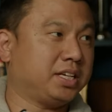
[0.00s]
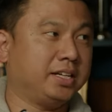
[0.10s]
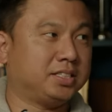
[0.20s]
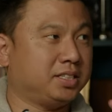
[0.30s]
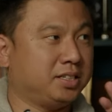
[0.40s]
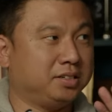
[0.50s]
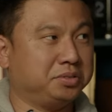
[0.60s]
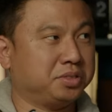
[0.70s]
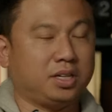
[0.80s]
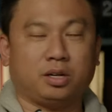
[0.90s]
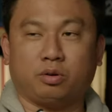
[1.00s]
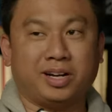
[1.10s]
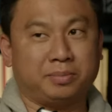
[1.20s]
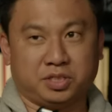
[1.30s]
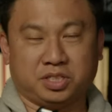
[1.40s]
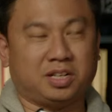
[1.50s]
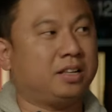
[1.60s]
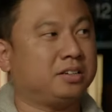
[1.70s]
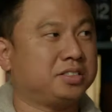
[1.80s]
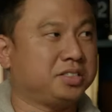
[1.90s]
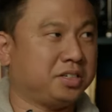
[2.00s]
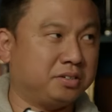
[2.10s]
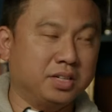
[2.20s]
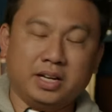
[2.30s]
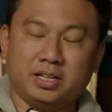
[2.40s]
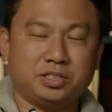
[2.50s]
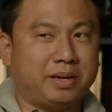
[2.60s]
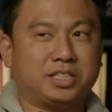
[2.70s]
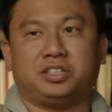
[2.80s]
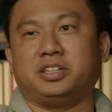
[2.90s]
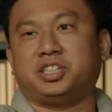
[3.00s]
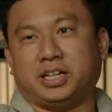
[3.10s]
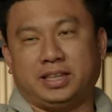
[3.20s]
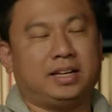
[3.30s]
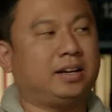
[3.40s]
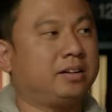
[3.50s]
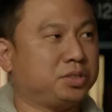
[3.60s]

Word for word: Hanson, who's an incredible scholar. So yes, make sure you check that out.